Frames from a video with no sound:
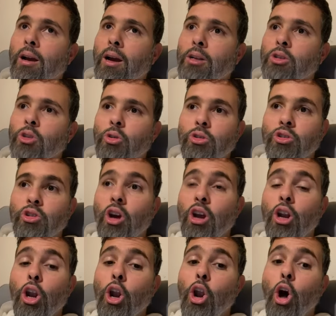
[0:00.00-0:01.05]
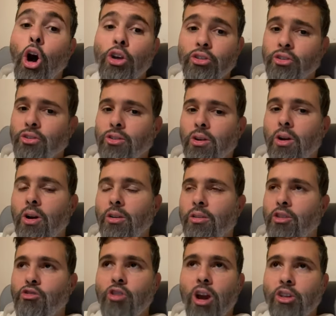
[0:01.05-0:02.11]
And so it's not lost on the
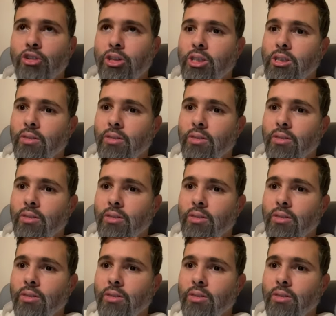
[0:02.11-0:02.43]
tragedies